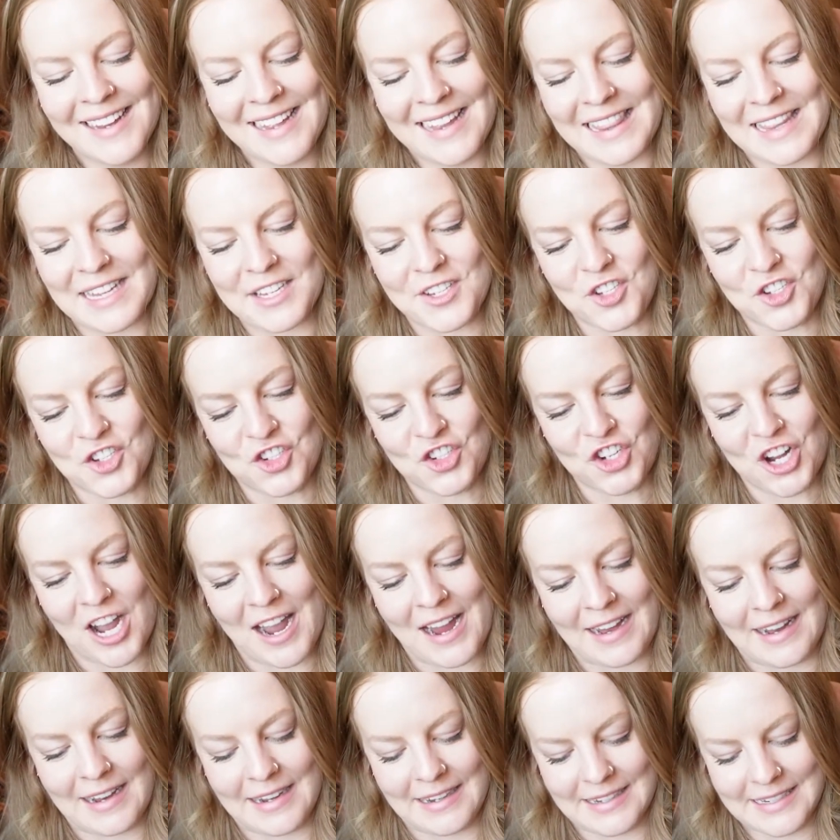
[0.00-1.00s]
The
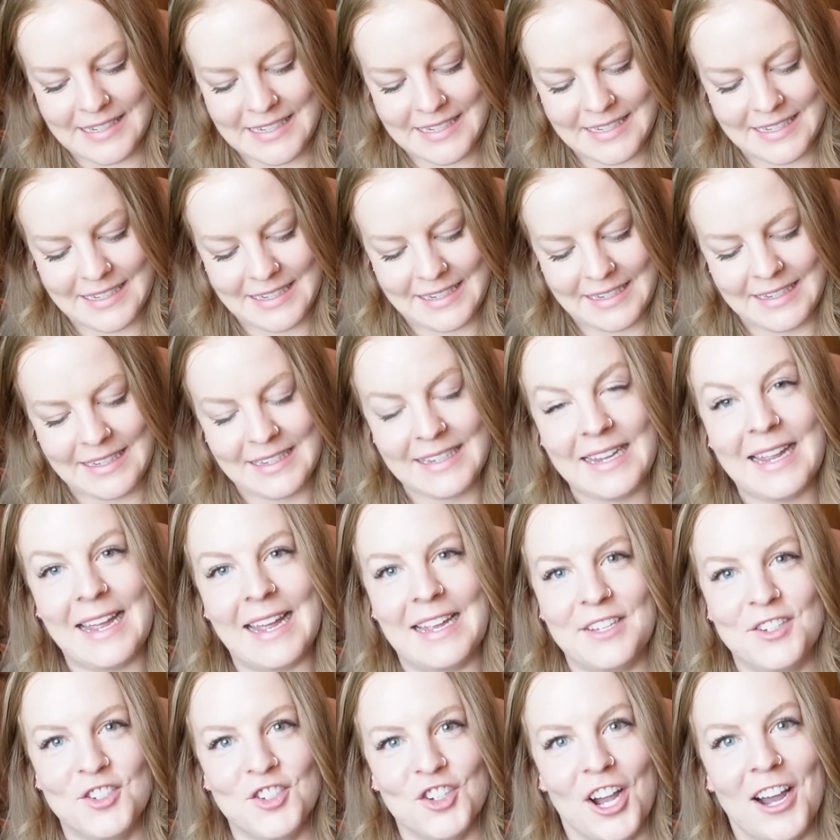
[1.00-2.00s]
giant
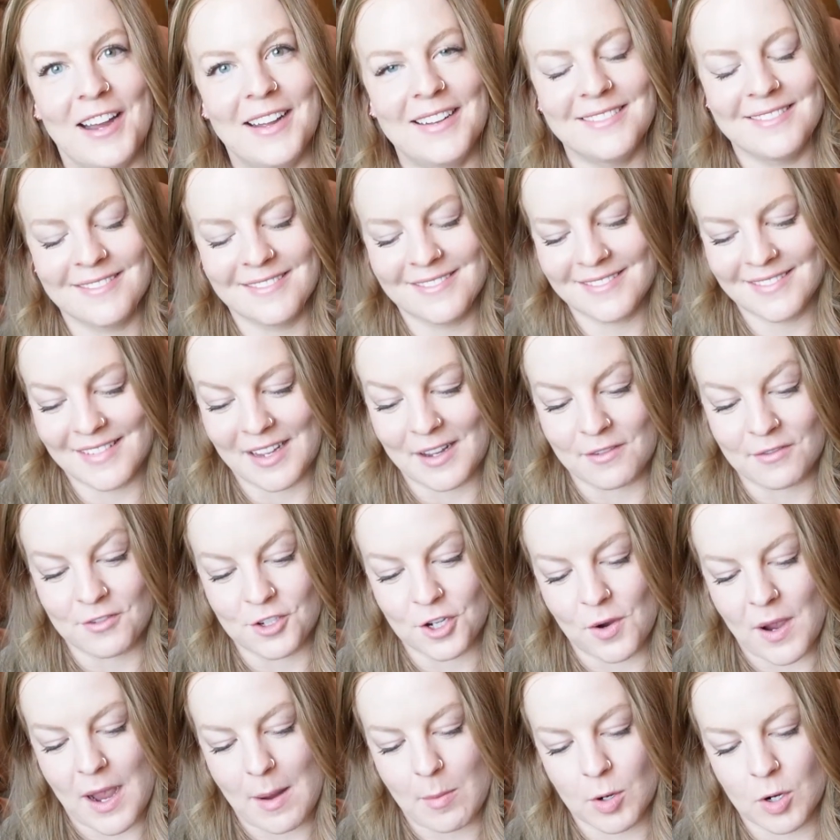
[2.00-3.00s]
headshot of
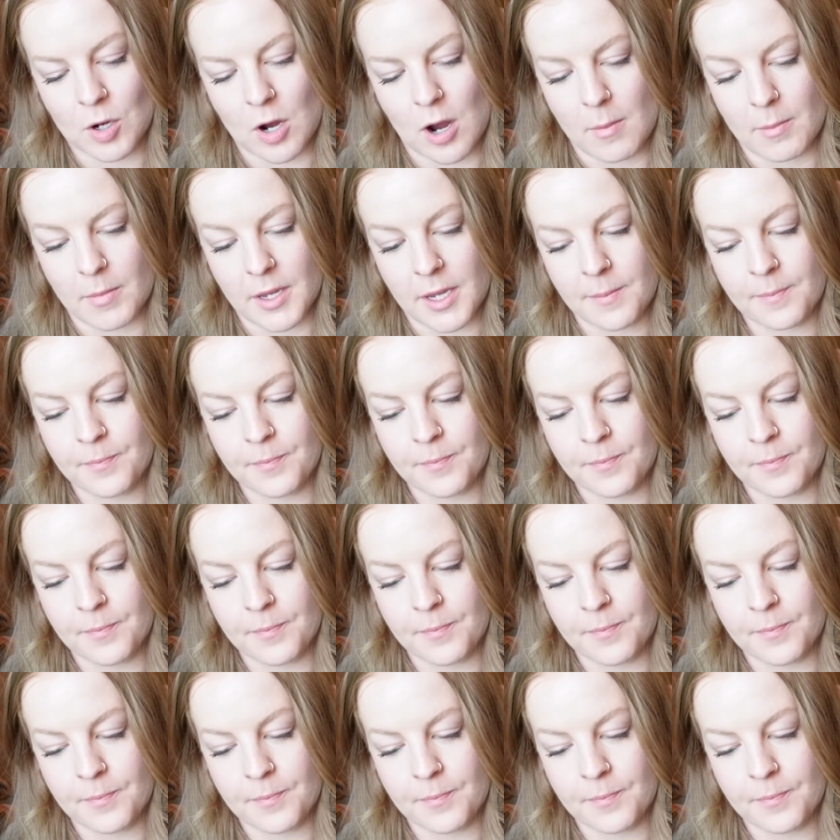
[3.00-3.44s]
Joe Abercrombie.